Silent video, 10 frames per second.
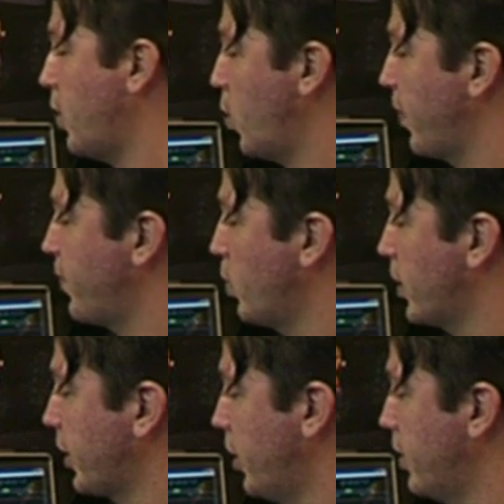or if you
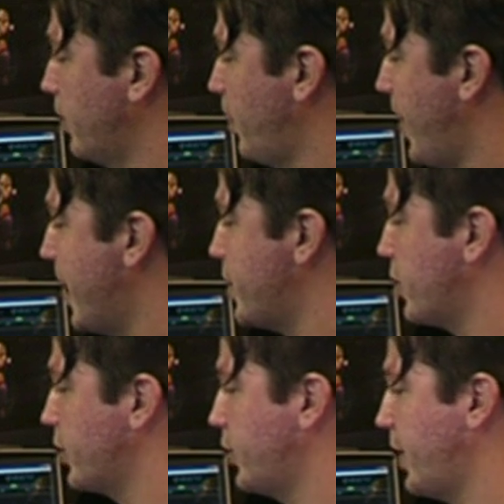want to go to the main, you
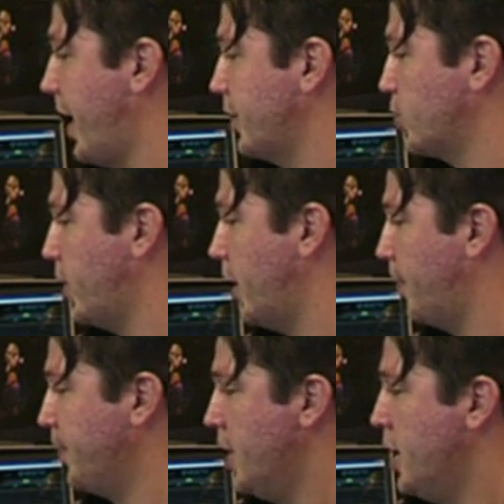can do that as well.